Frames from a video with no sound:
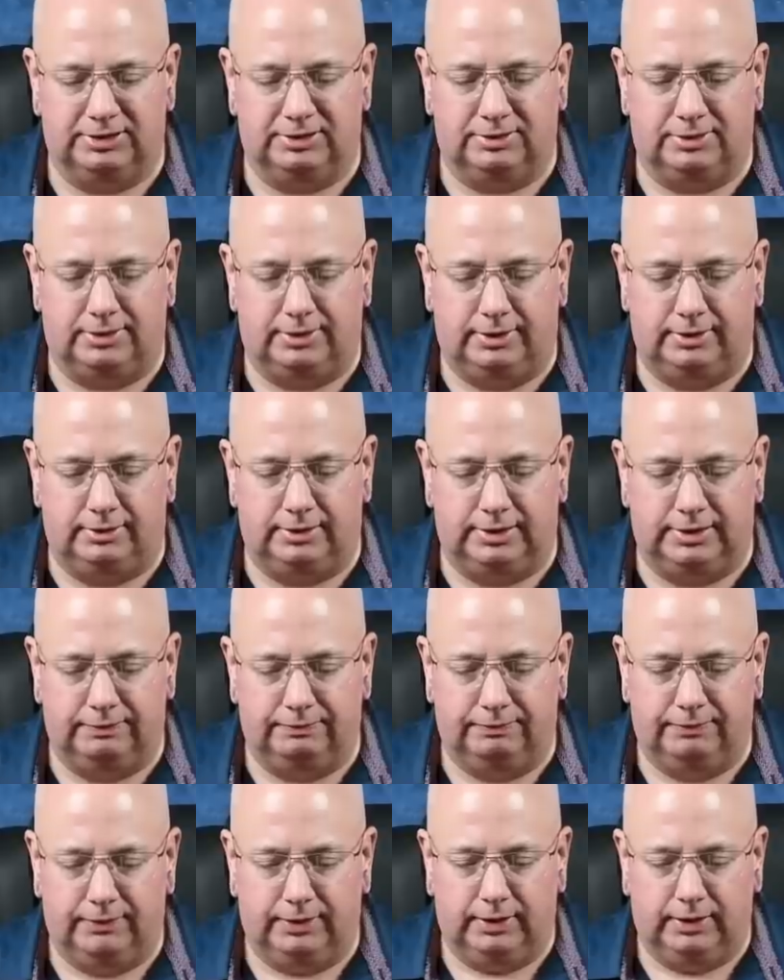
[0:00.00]
is entirely
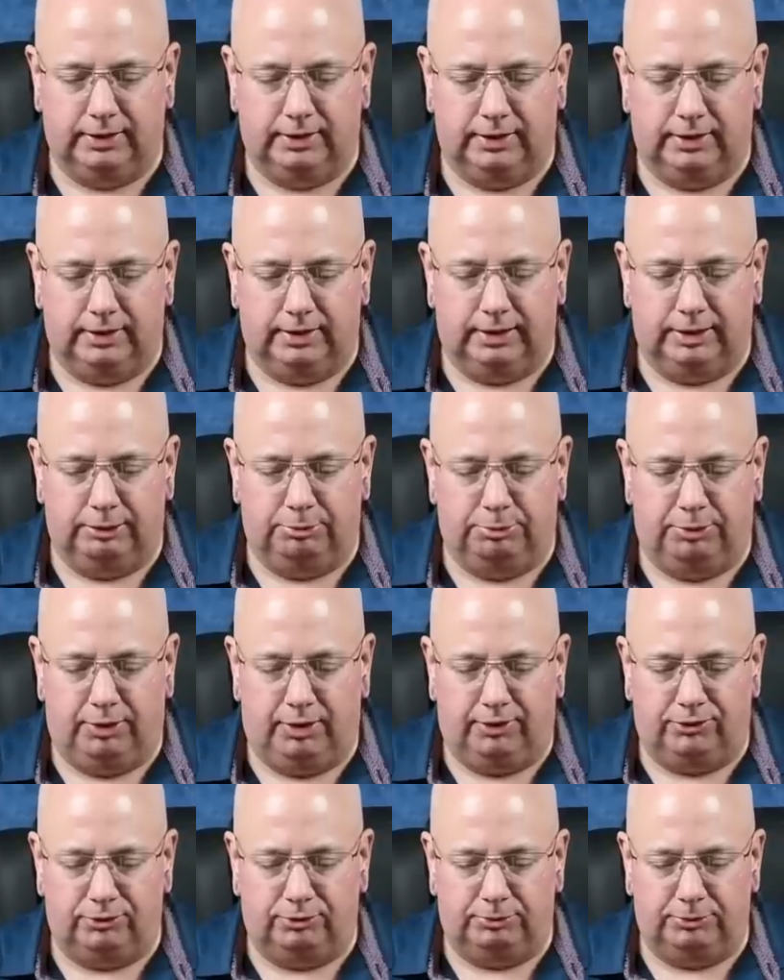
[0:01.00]

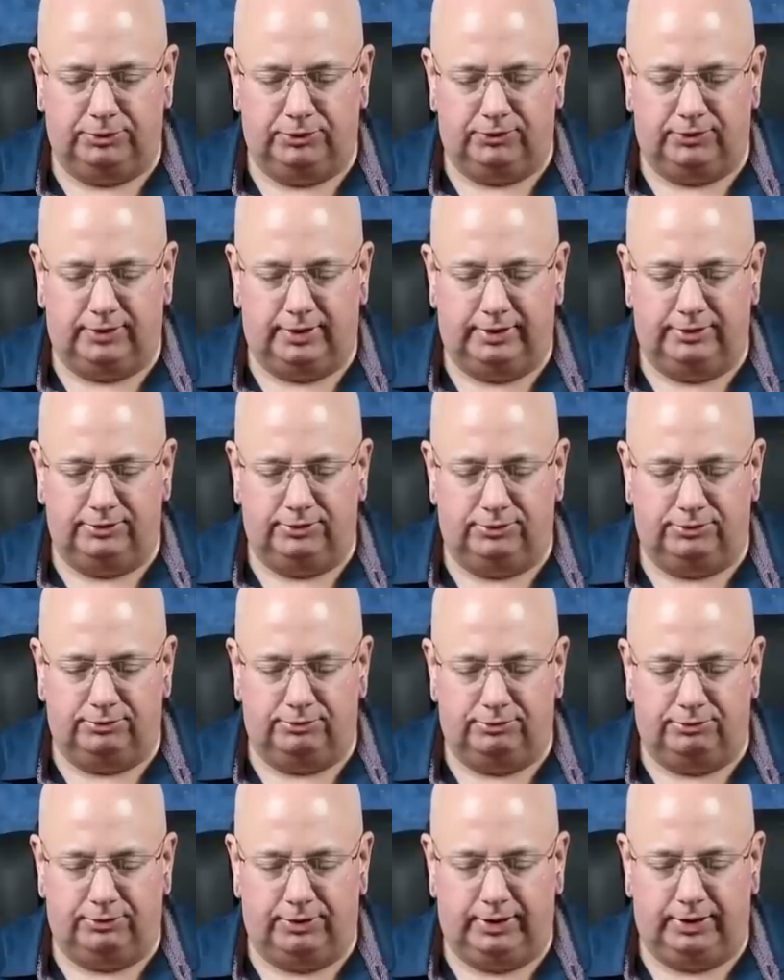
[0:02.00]
impossible. The scientists
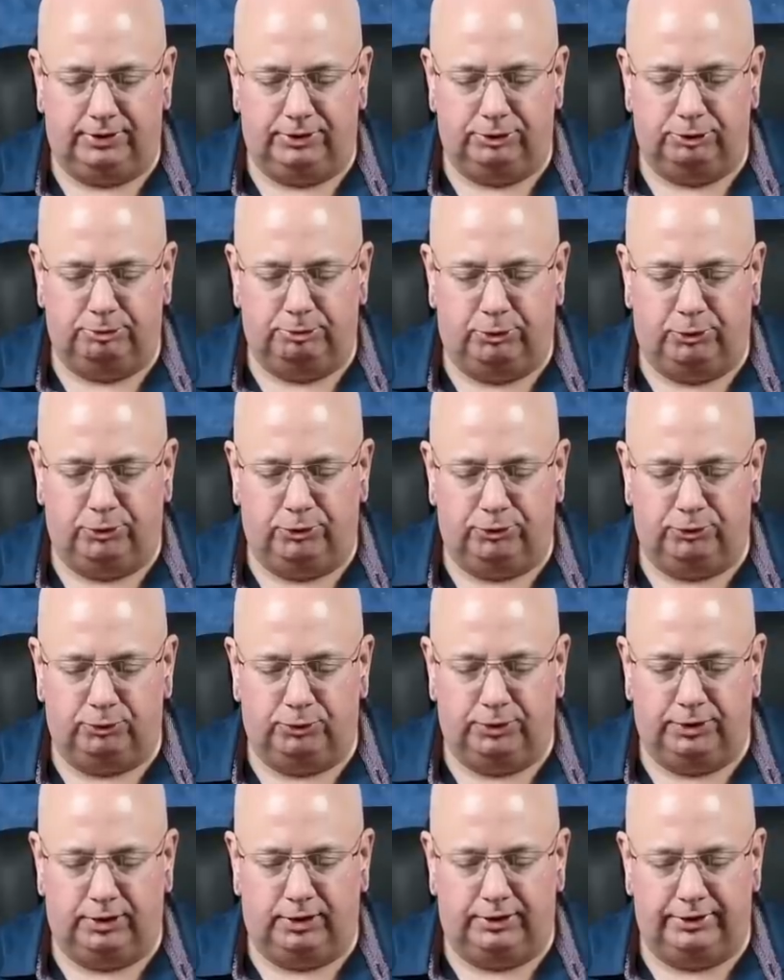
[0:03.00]
from Franklin to
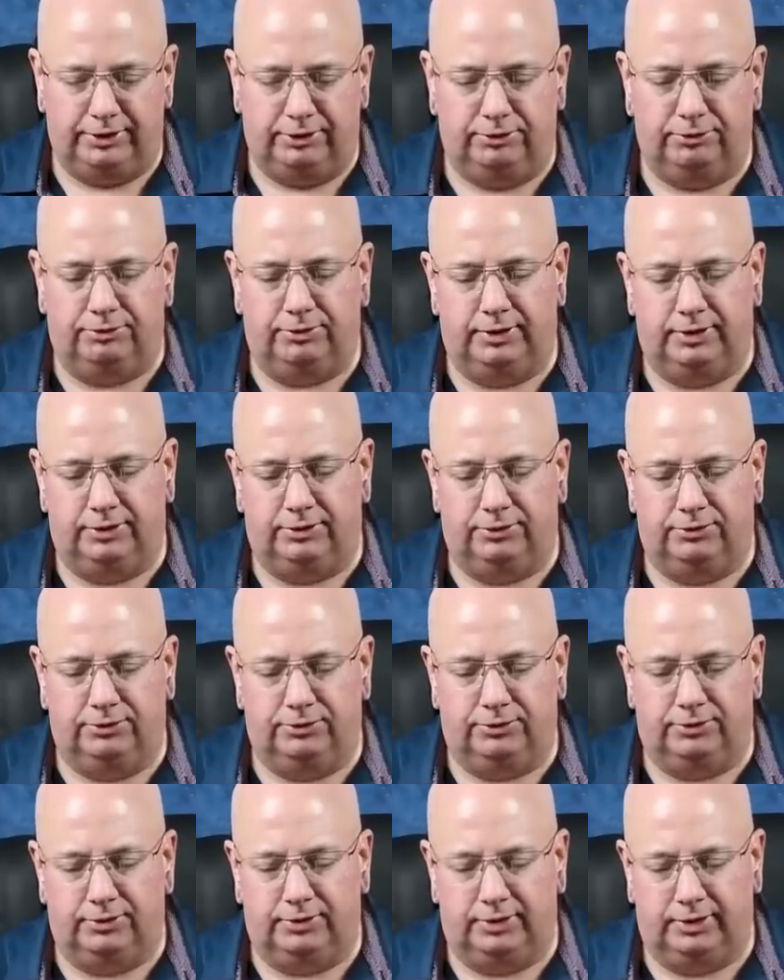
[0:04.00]
Morse were clear
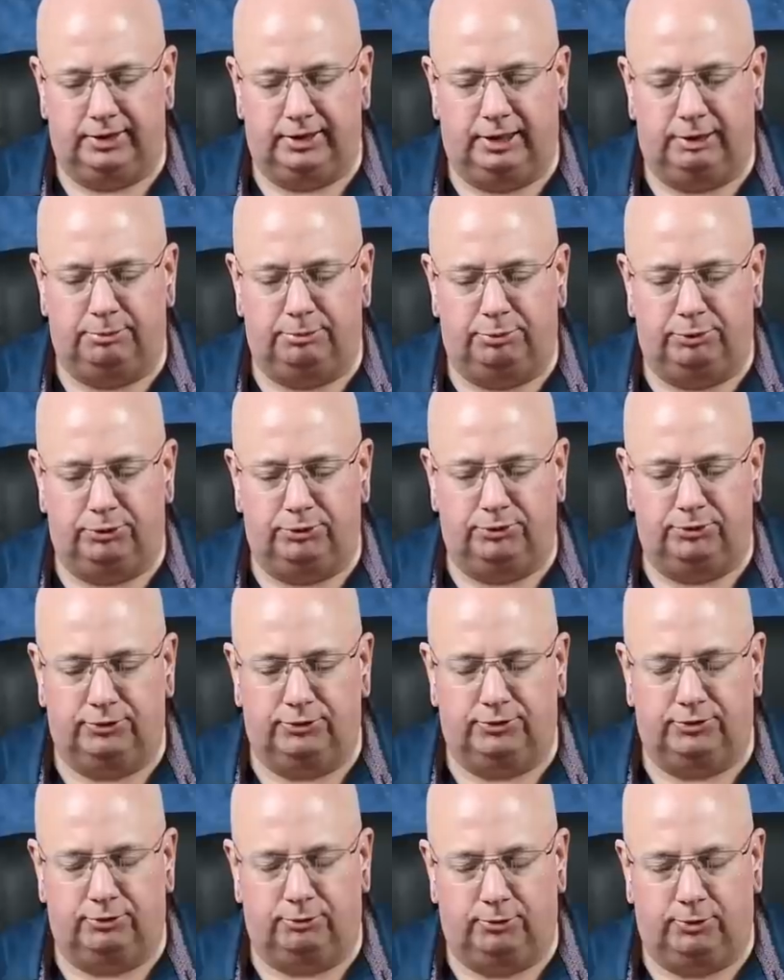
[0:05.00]
thinkers and did not
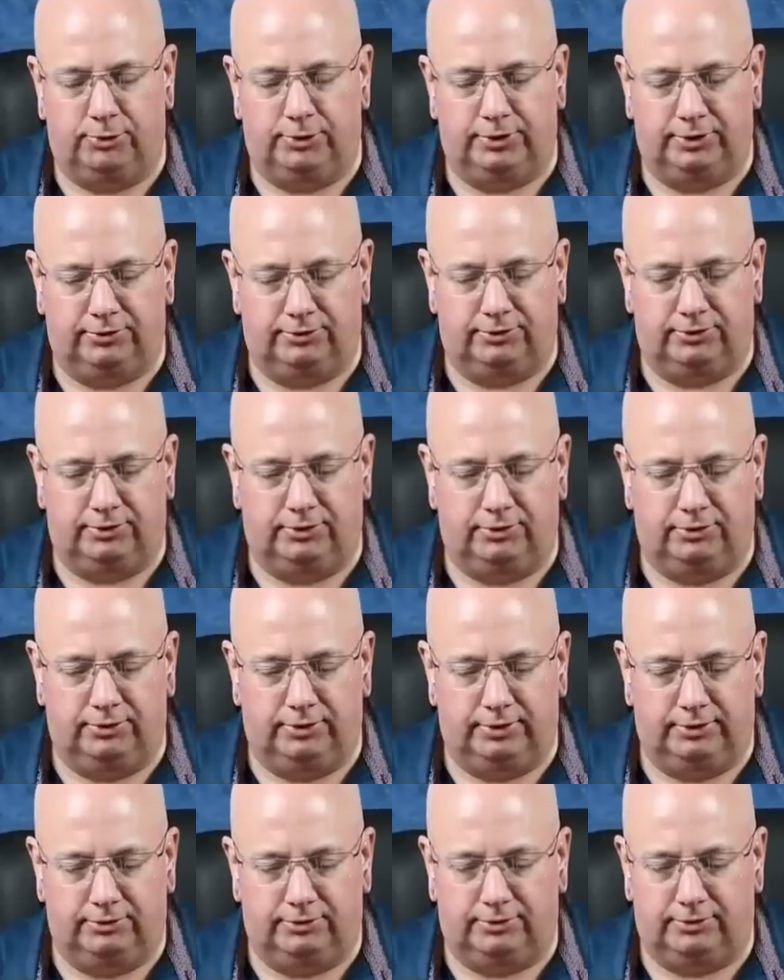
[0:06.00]
produce erroneous
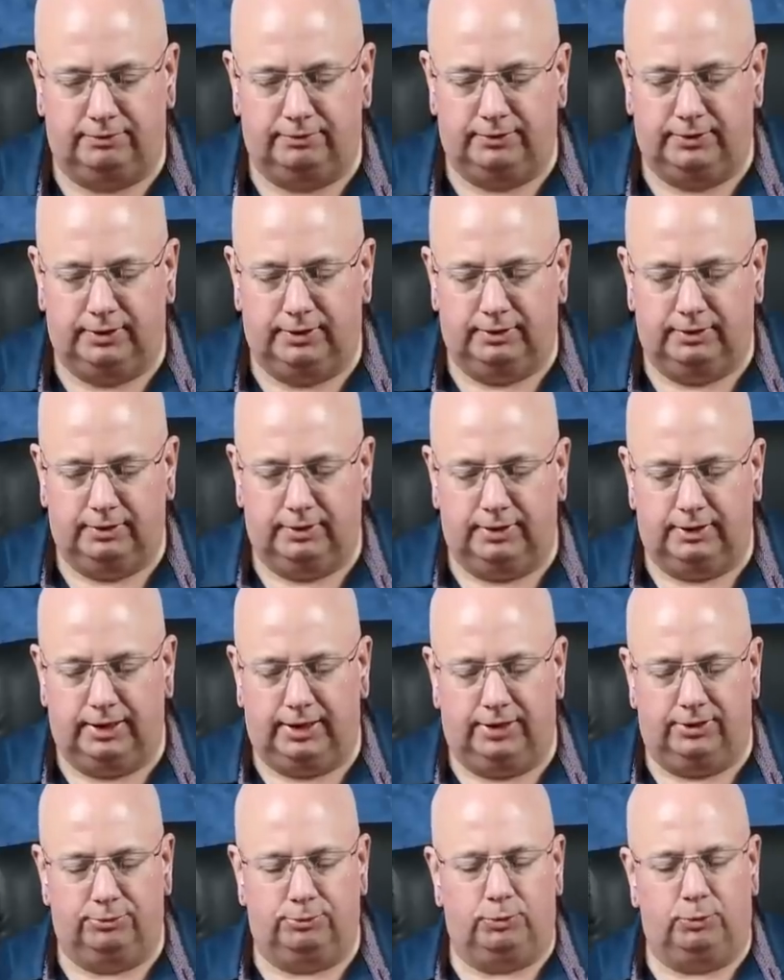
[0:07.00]
theories
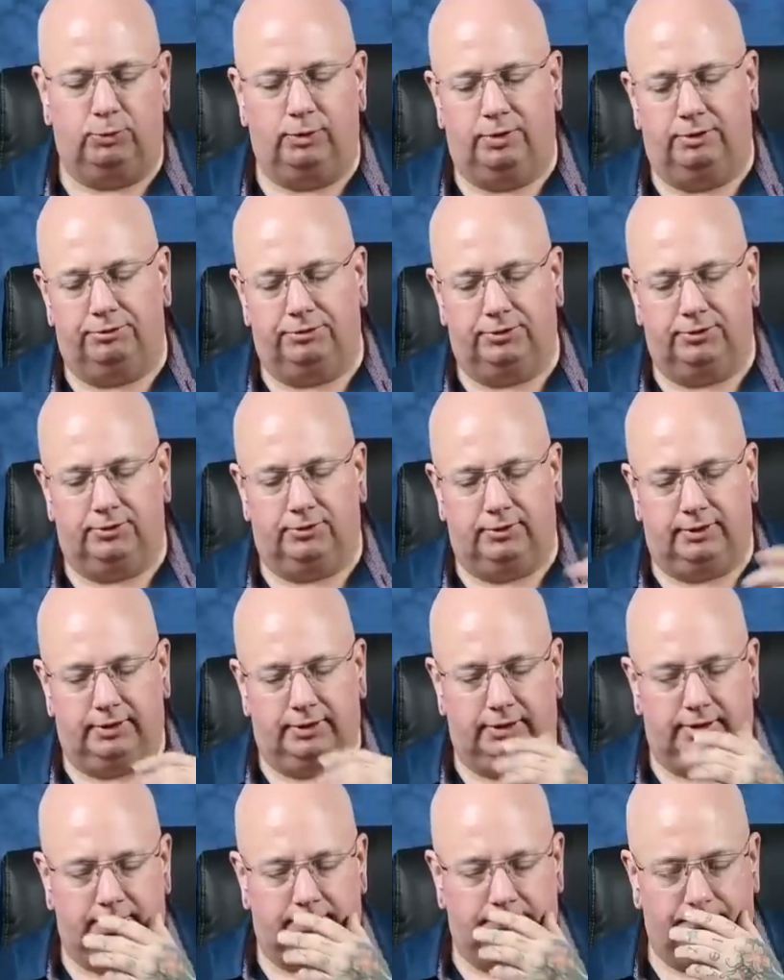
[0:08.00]
as per
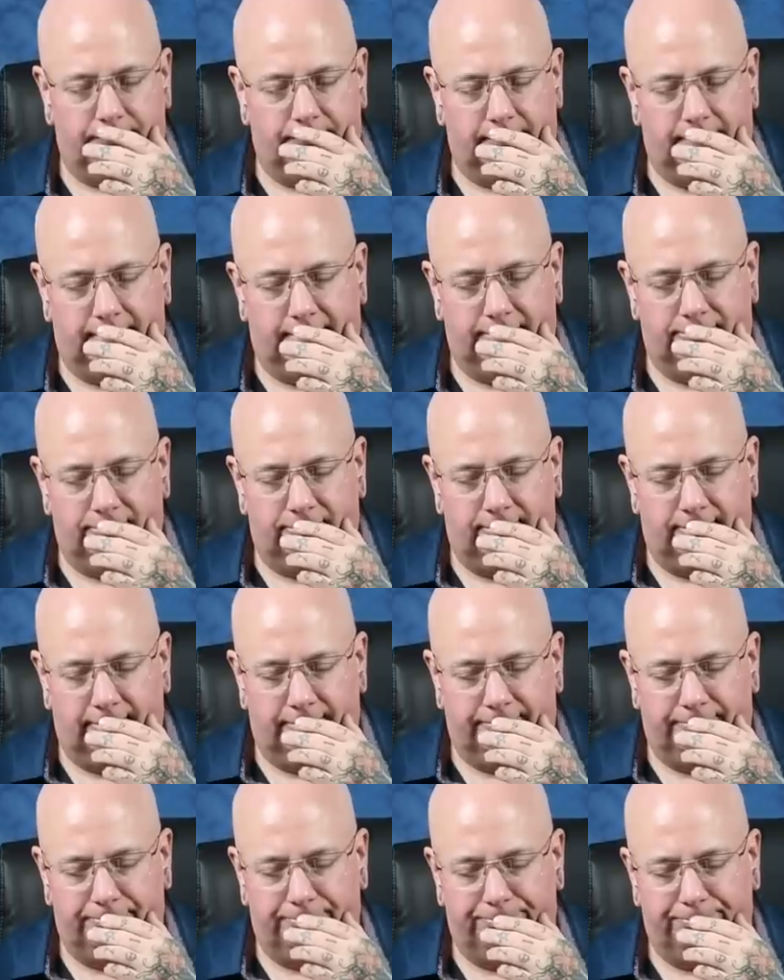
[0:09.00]
referencing um,
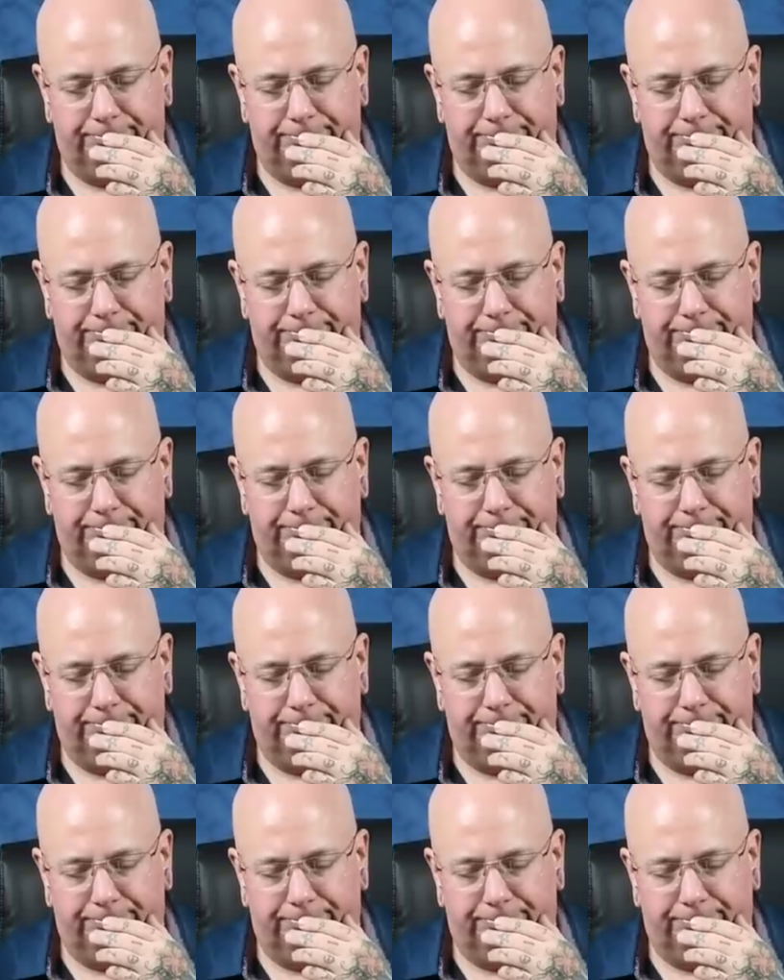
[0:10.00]
Einstein.